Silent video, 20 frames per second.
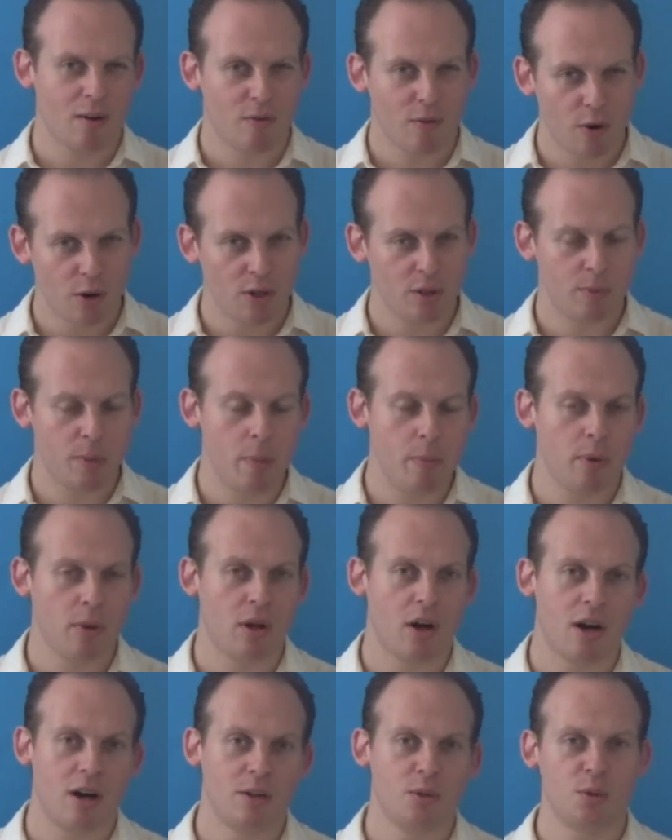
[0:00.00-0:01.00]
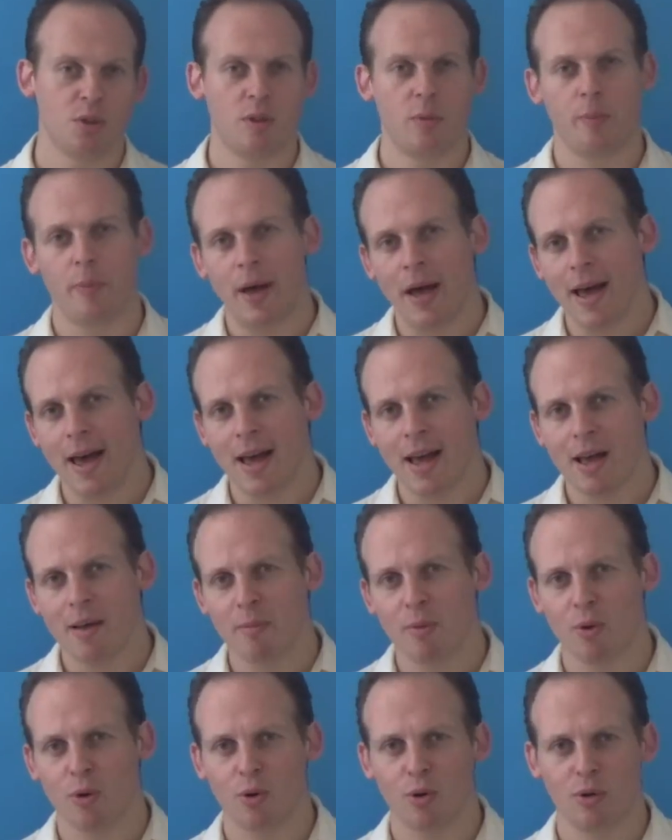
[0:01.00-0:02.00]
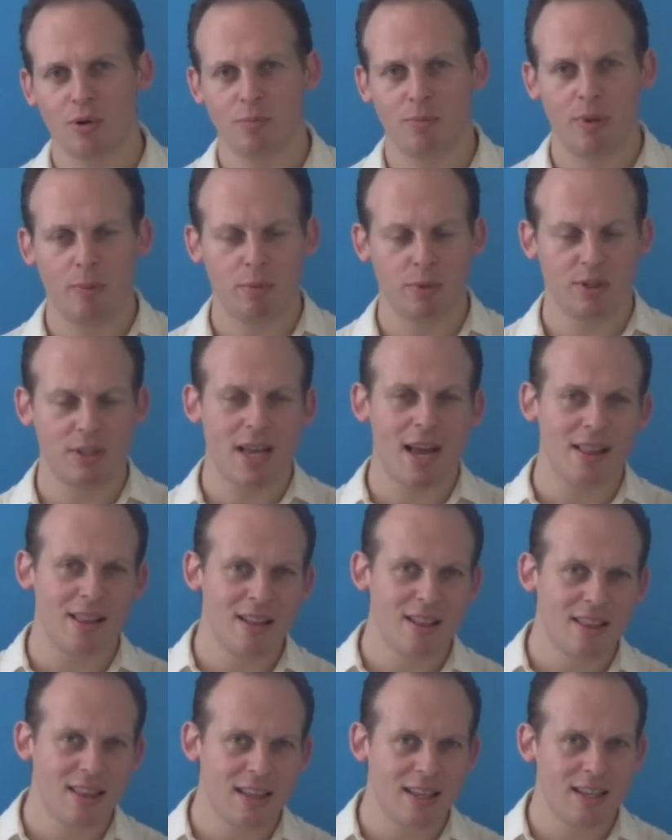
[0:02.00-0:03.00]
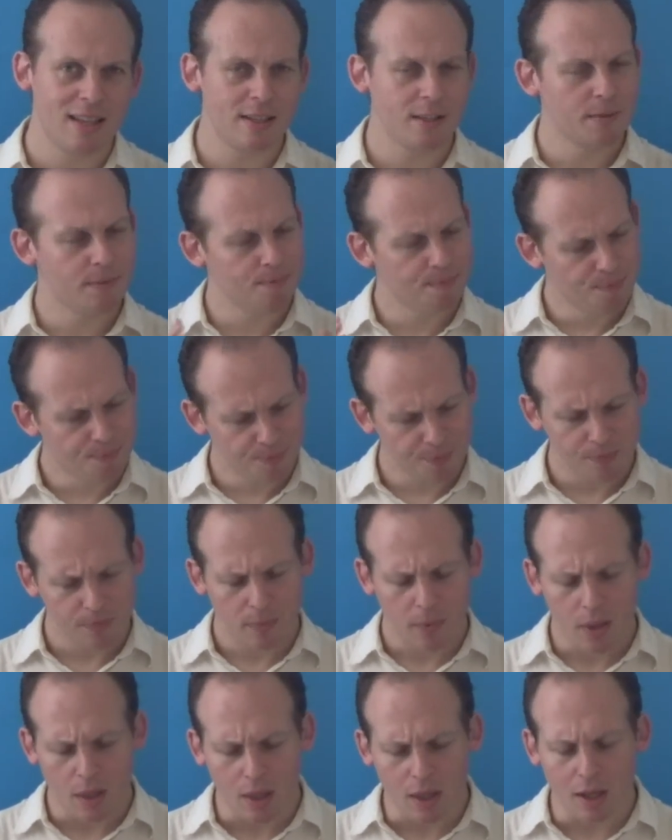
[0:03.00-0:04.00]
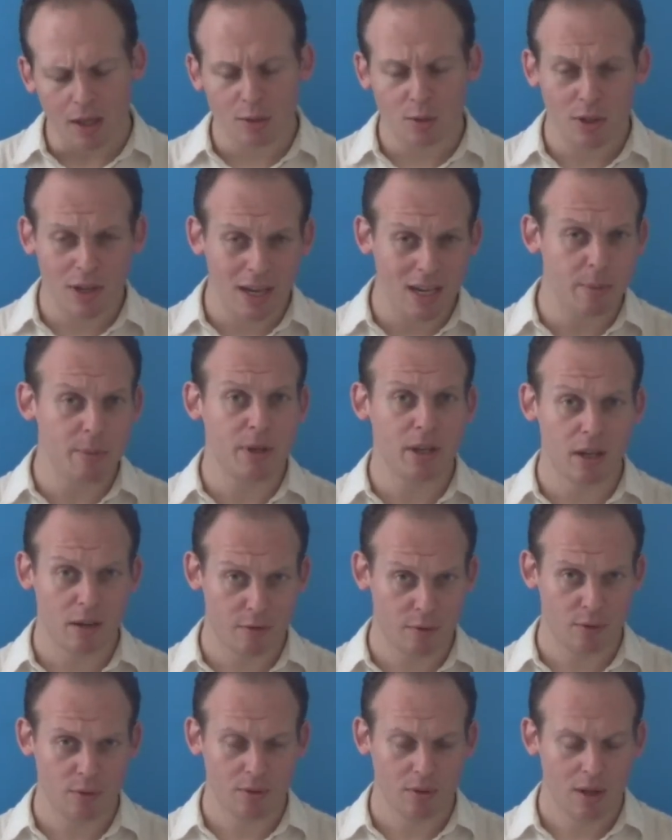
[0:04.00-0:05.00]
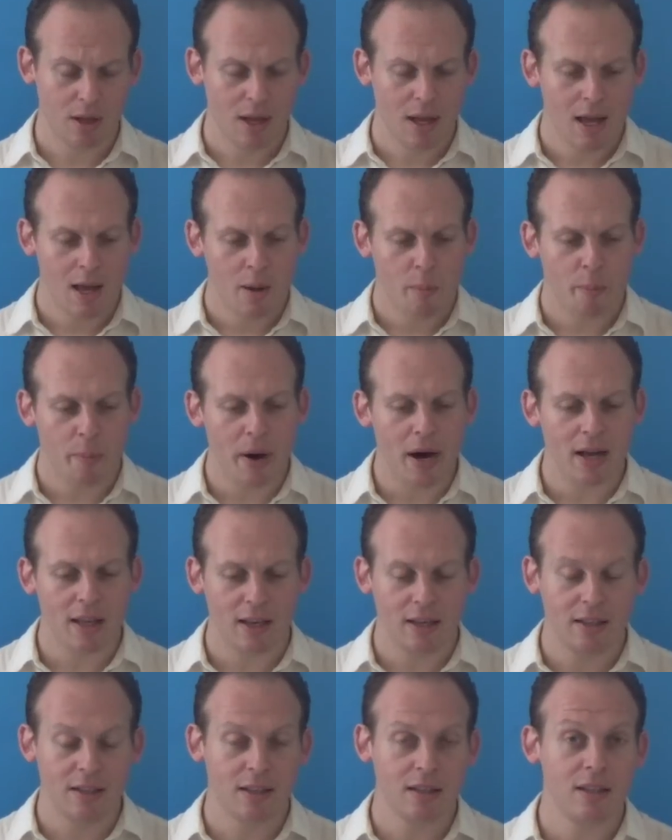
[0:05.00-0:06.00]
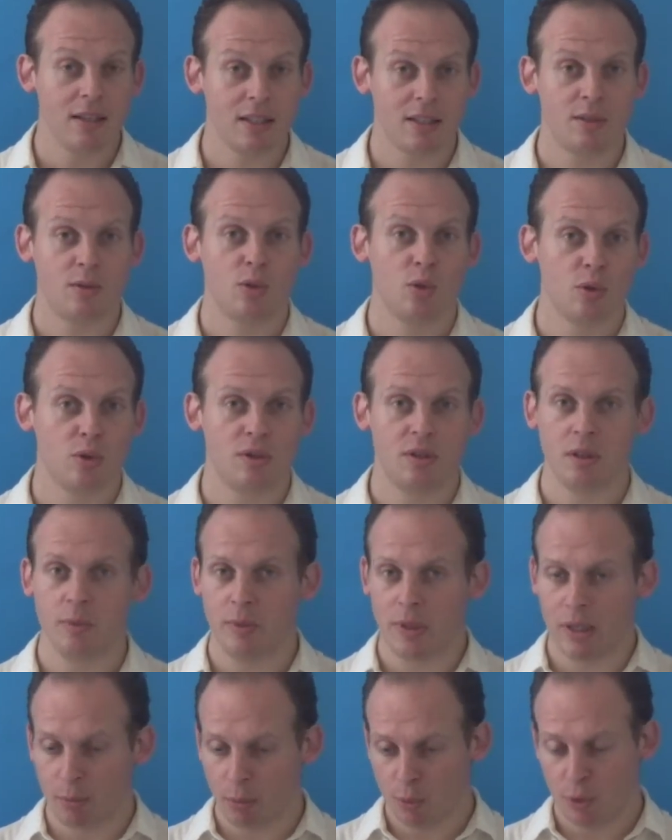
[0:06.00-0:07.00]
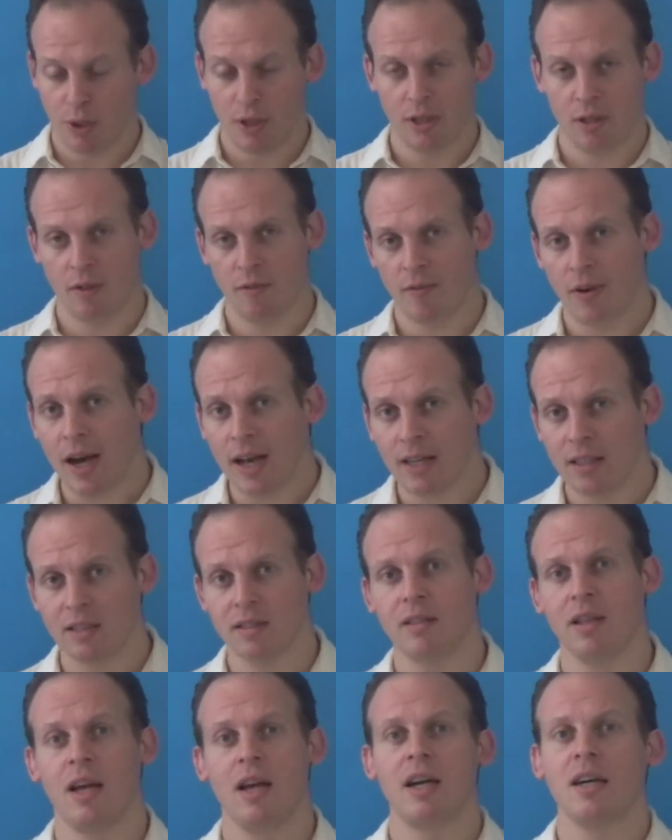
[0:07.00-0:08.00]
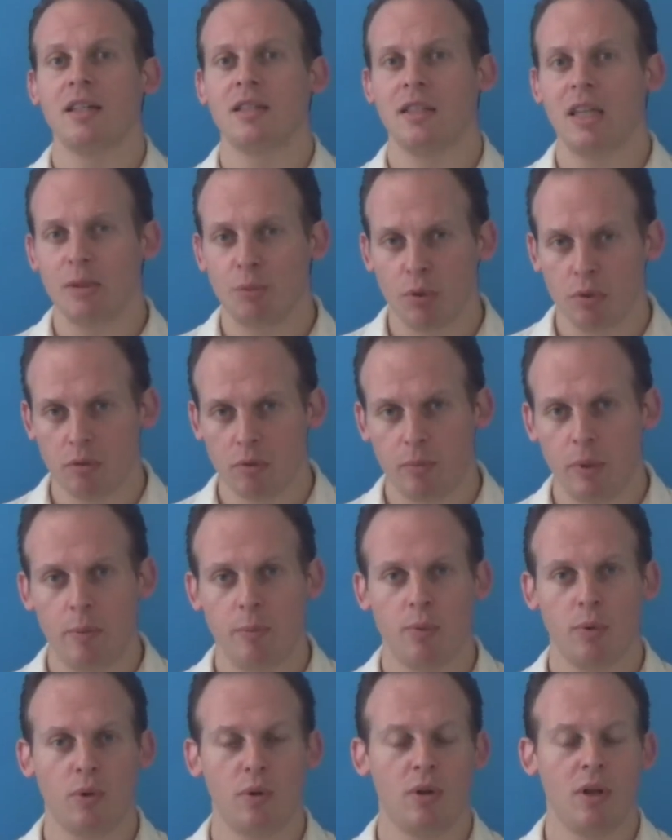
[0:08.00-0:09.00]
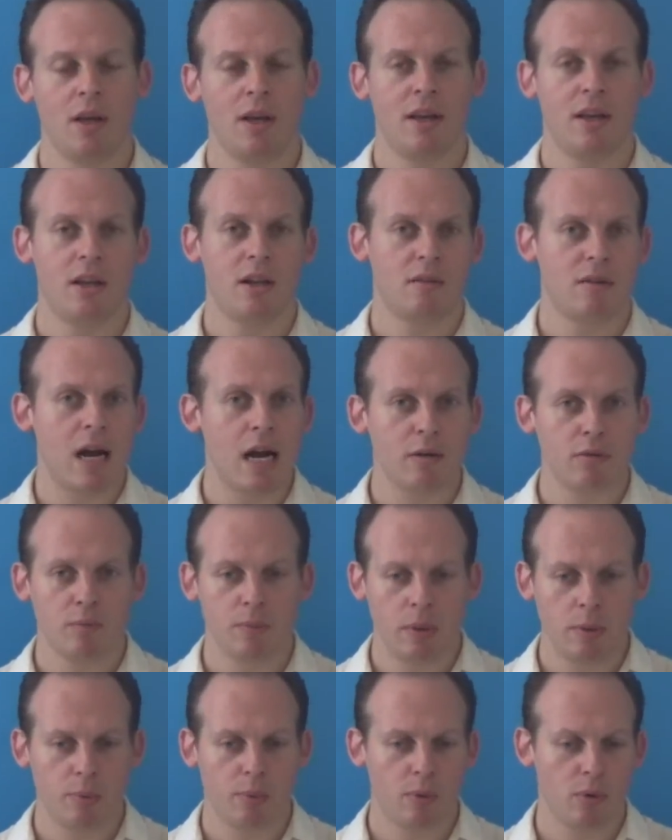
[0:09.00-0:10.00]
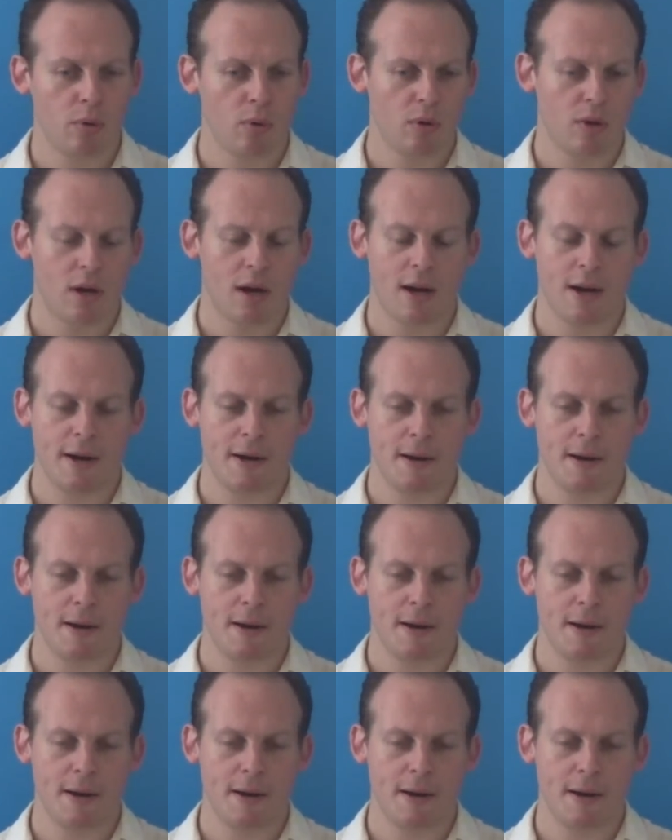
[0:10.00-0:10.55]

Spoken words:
averse people are to spam or people selling things. So you got to be careful. But in the least, you'll still be able to get advice, network with people, interact with people,